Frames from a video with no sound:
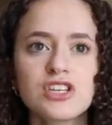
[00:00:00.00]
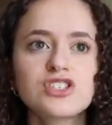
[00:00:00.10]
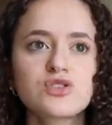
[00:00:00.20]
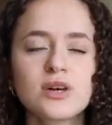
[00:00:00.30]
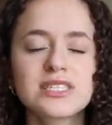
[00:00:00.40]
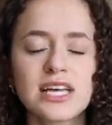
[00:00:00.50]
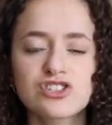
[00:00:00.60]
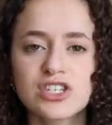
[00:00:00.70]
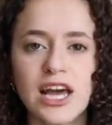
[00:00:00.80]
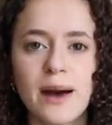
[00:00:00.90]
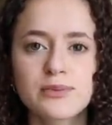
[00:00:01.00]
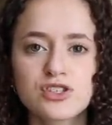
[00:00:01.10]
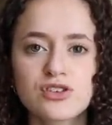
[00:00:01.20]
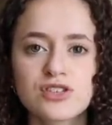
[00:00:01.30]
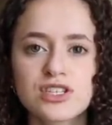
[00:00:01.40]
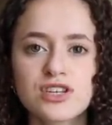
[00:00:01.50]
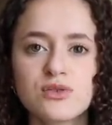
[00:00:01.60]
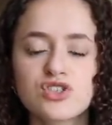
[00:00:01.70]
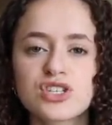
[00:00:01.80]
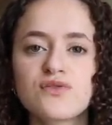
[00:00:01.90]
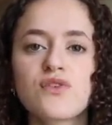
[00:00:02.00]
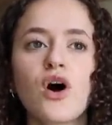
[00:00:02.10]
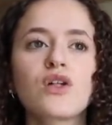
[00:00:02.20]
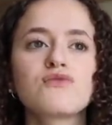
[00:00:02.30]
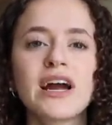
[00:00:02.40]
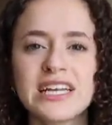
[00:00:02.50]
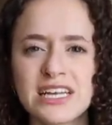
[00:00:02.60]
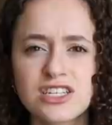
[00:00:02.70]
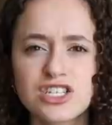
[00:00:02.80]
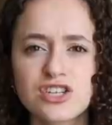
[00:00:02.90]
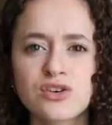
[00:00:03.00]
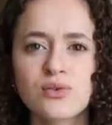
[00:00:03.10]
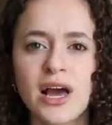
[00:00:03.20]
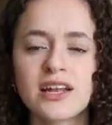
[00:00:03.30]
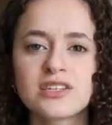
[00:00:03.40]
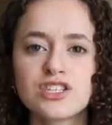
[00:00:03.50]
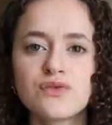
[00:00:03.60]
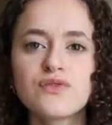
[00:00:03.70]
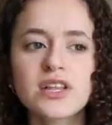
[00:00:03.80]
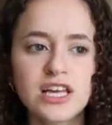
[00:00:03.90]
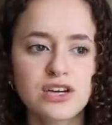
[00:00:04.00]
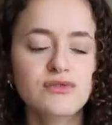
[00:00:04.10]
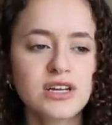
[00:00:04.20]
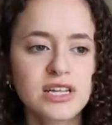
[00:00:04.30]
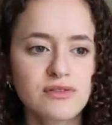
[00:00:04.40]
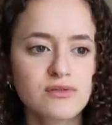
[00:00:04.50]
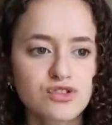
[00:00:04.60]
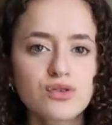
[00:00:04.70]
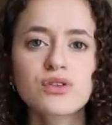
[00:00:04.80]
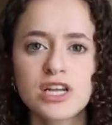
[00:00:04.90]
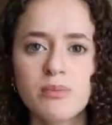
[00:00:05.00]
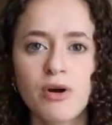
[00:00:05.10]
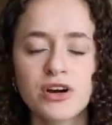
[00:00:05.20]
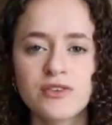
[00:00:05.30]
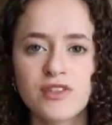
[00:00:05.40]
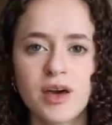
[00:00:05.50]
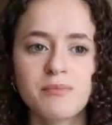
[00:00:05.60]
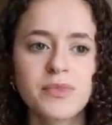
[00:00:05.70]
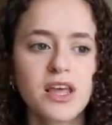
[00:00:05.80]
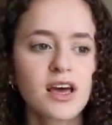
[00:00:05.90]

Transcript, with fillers: The stories that she captures, you just fall right into and you feel like you're really truly a part of them.